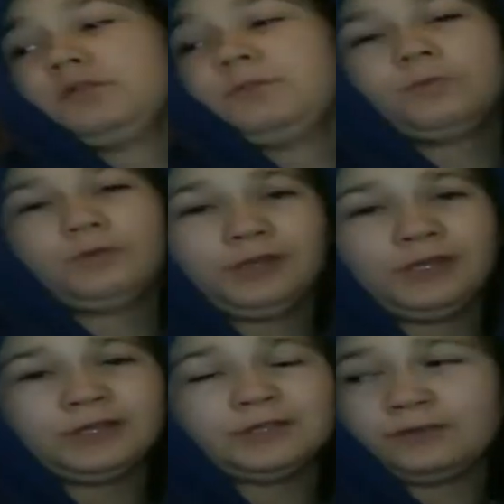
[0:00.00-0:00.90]
gotta put the
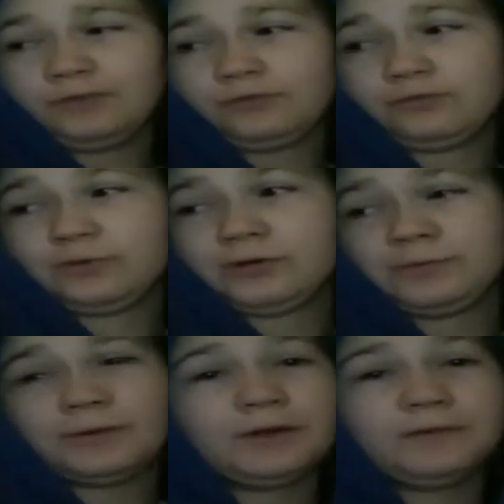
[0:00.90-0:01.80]
eating on as
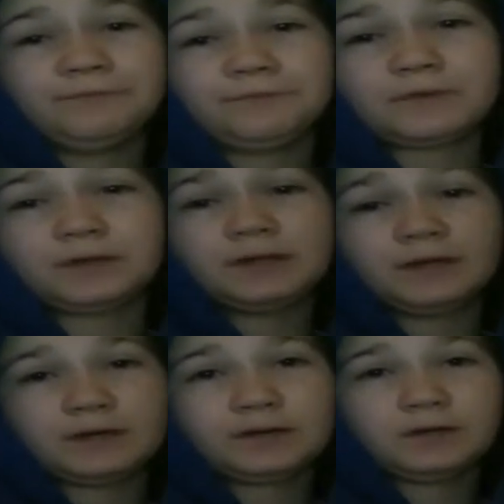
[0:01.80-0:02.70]
well. But um,
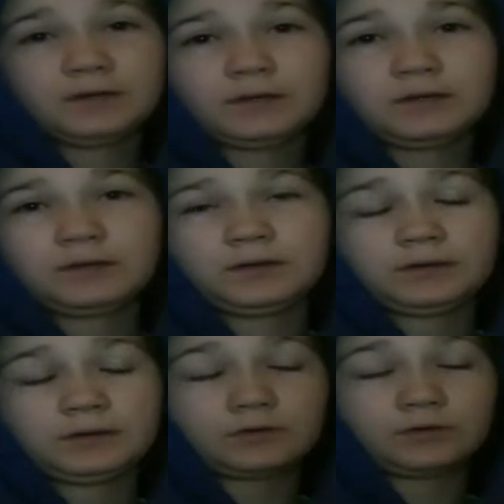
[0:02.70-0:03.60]
yeah,
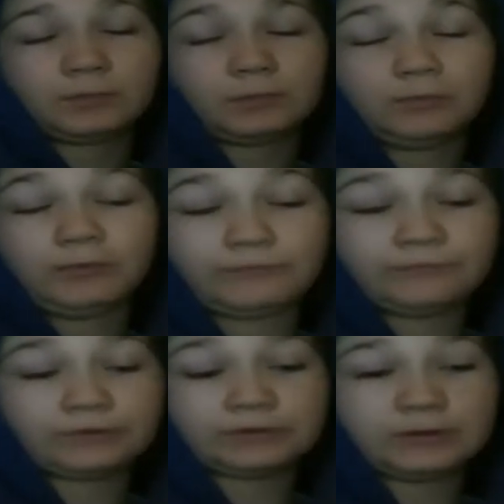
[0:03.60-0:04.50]
I'll get my
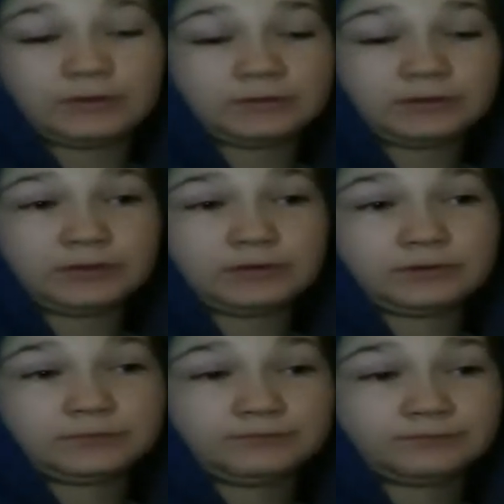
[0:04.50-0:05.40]
breakfast
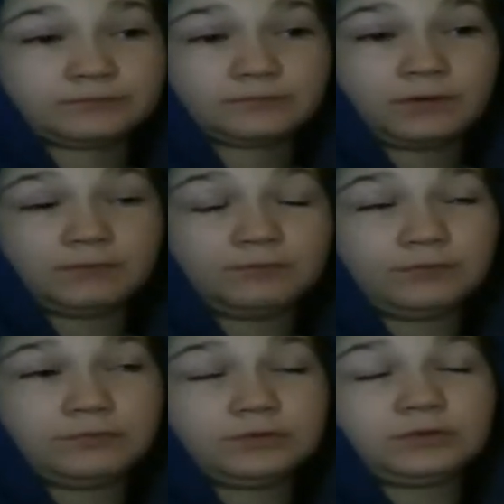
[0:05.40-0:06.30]
downstairs and
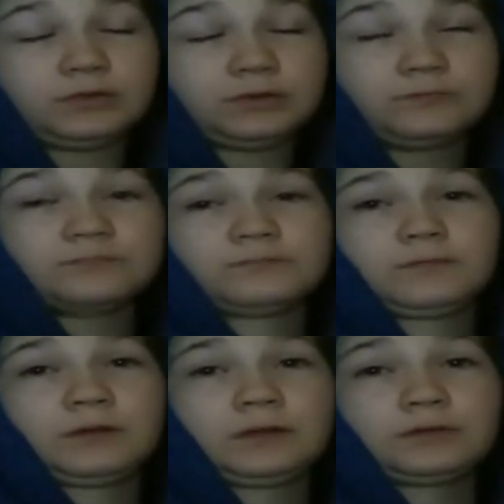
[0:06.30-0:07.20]
put on. Yeah.
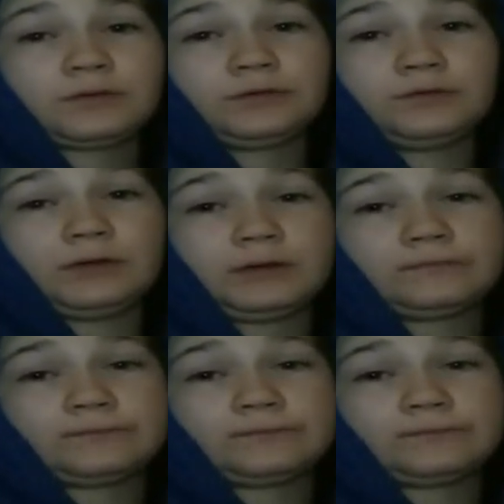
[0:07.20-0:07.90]
Go do that.